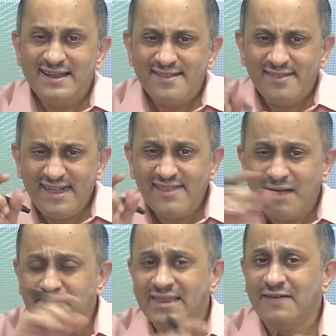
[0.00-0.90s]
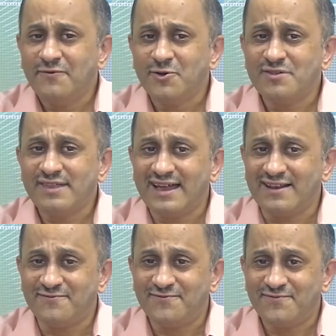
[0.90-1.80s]
see something for
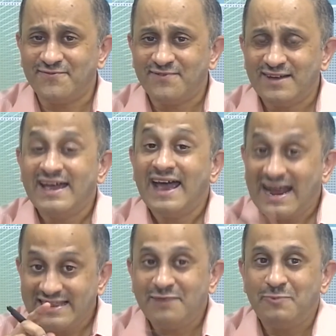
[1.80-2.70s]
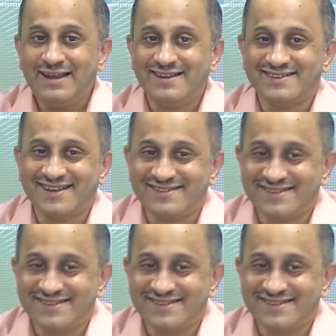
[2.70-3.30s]
yourself, and then we will discuss it.